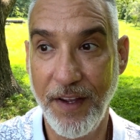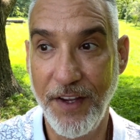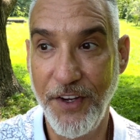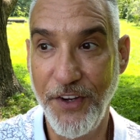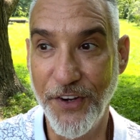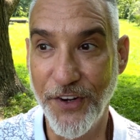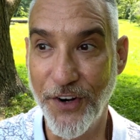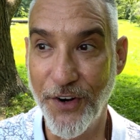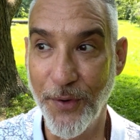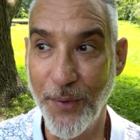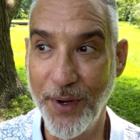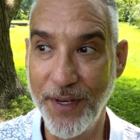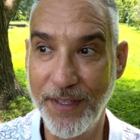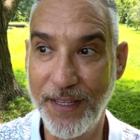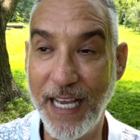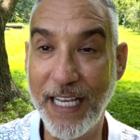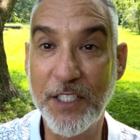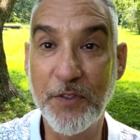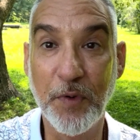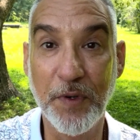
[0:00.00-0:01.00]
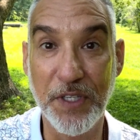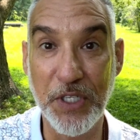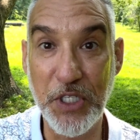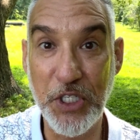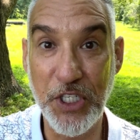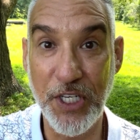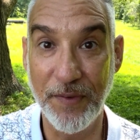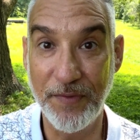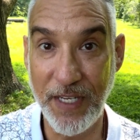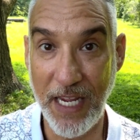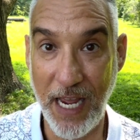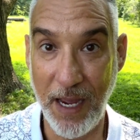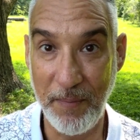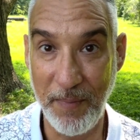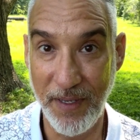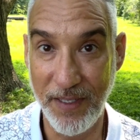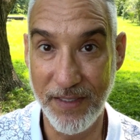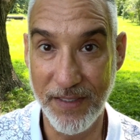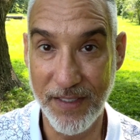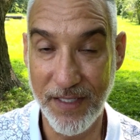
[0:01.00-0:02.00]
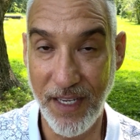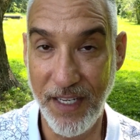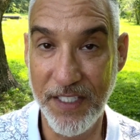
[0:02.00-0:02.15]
that's where the shift happens,